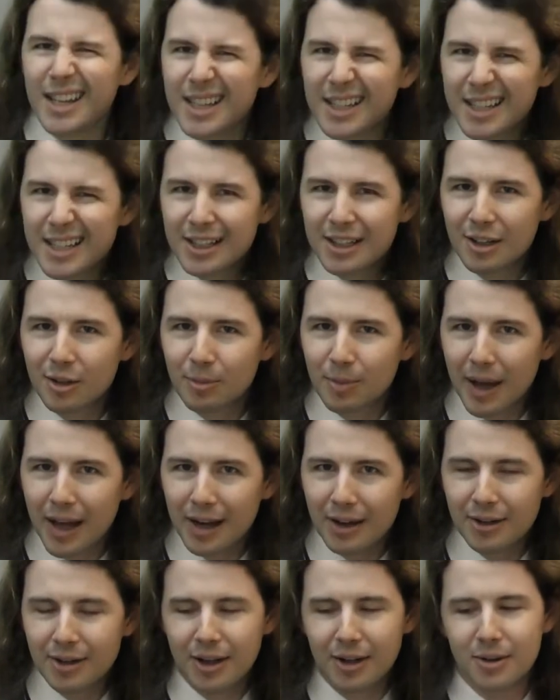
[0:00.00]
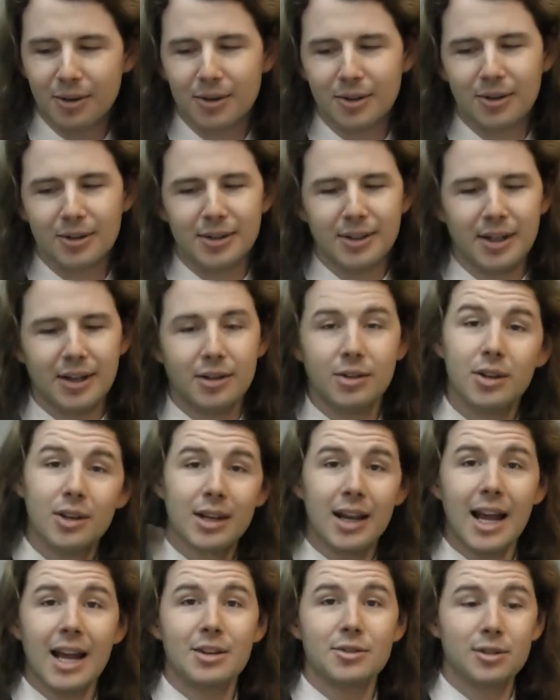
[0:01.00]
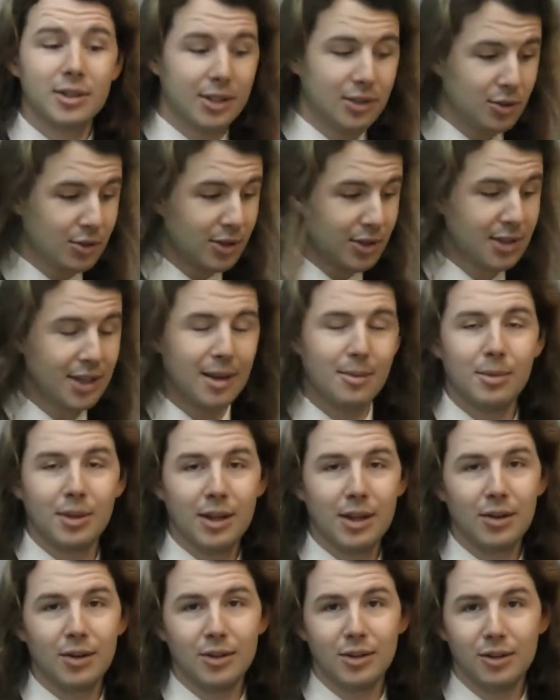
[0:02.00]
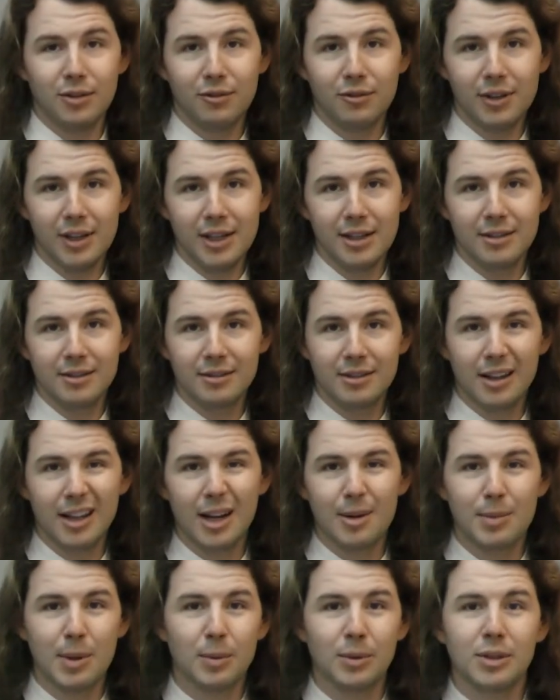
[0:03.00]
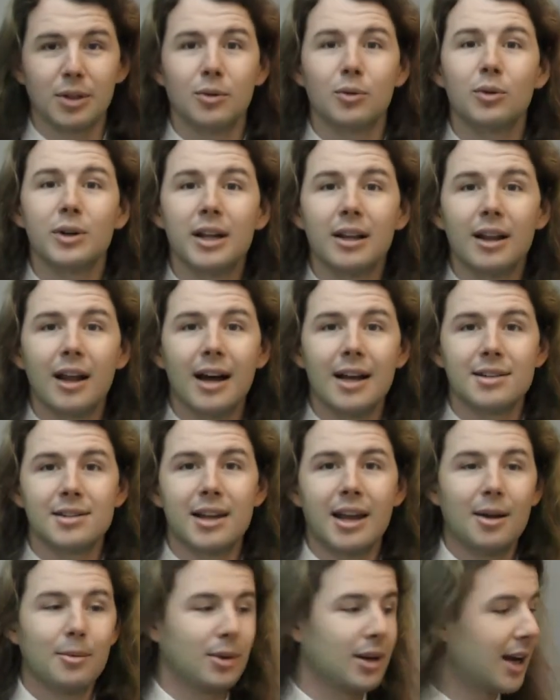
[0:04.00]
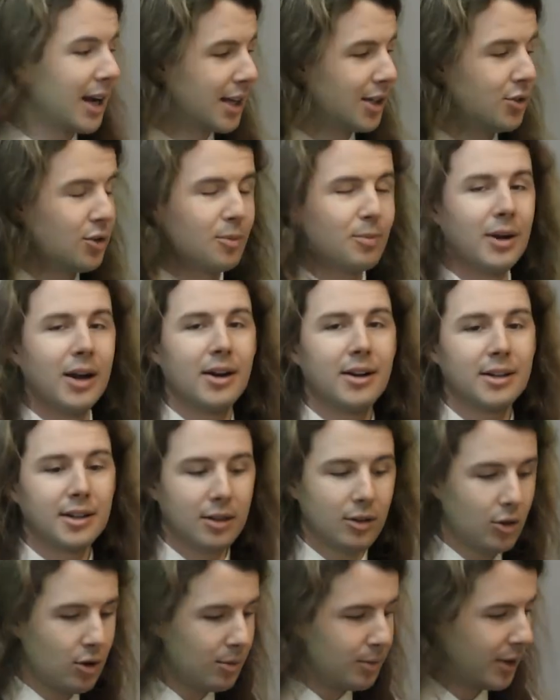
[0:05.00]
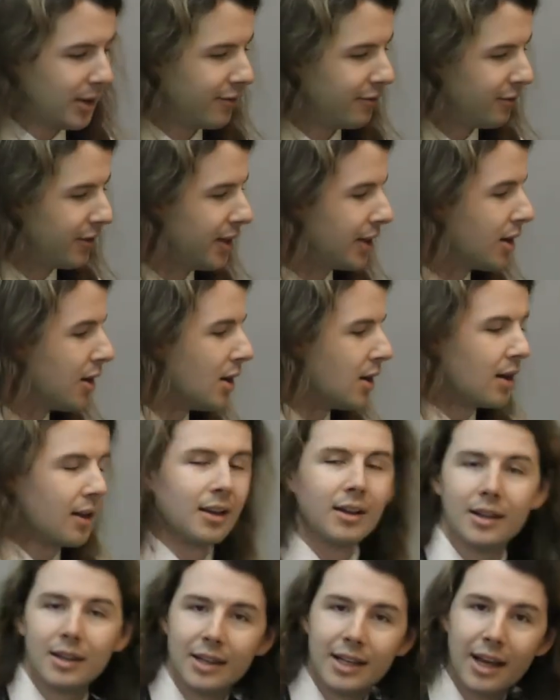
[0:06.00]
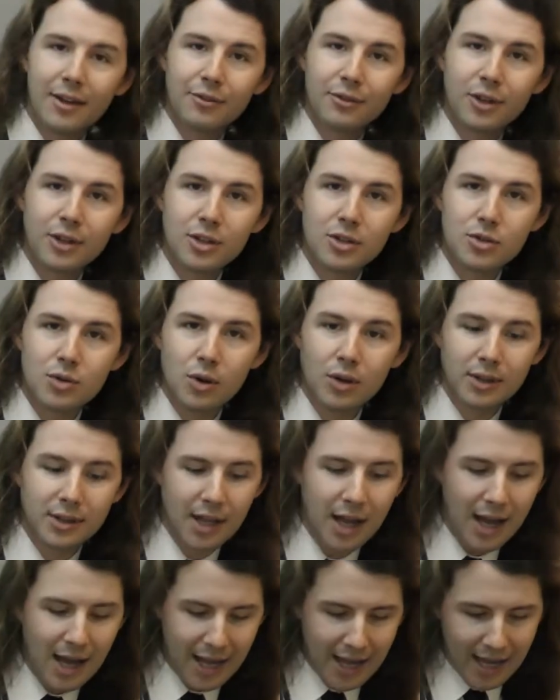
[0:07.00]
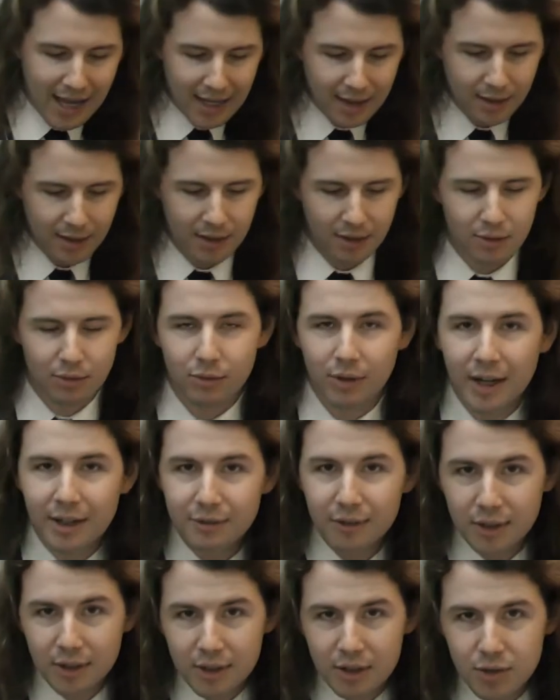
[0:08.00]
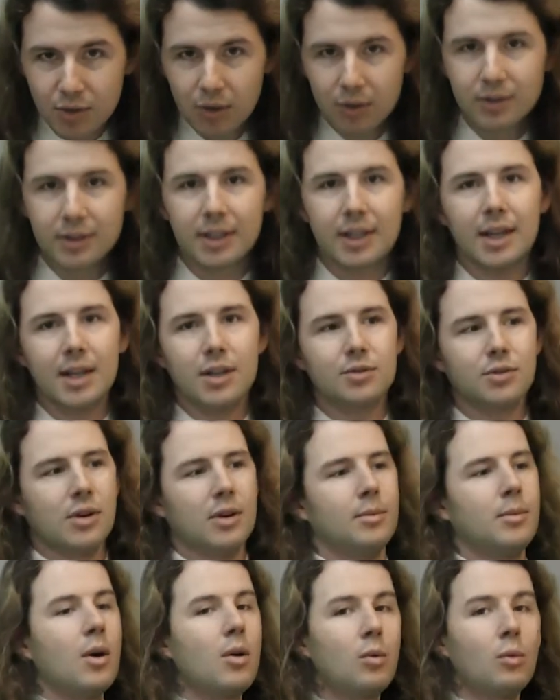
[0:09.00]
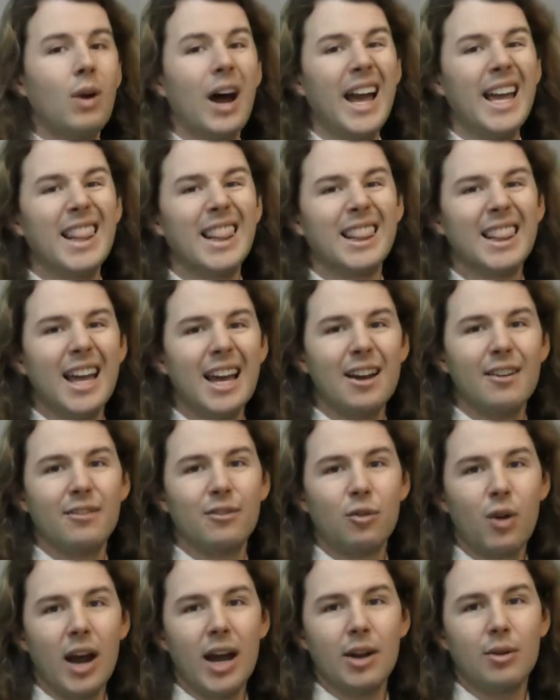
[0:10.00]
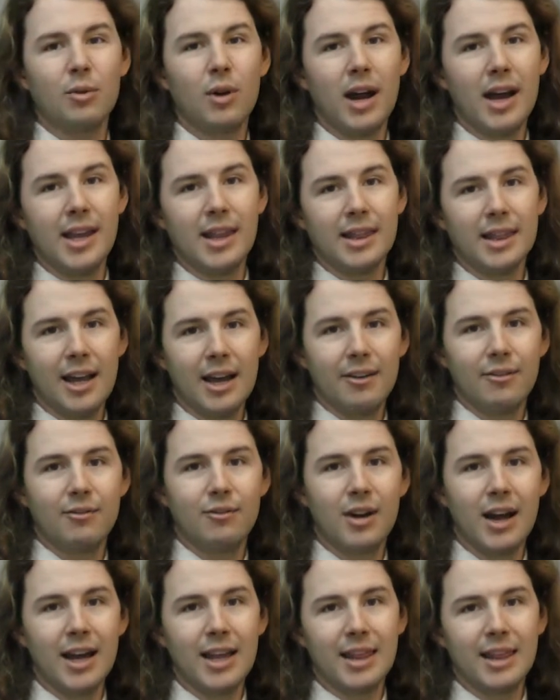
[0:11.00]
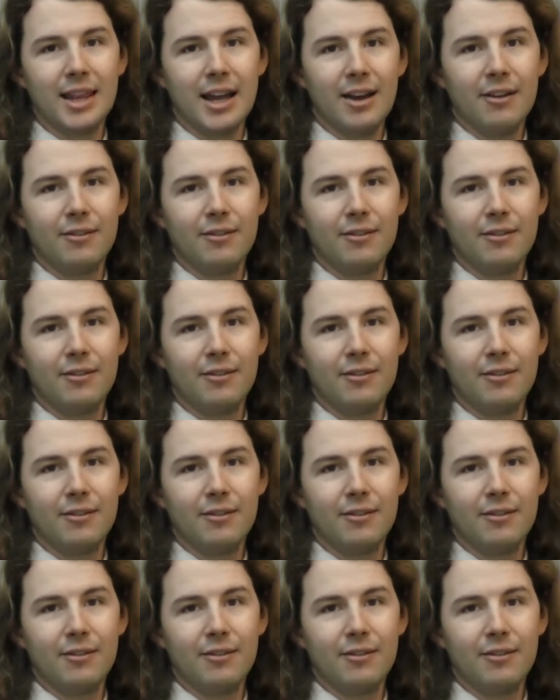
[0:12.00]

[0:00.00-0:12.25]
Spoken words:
a neat little pattern going on there. You can actually do the same thing on your feet. A lot of people don't realize that, but I could do a paradiddle on my feet. Left foot controlling the hi-hat, right foot controlling the kick drum. Right, left, right, left, left, left.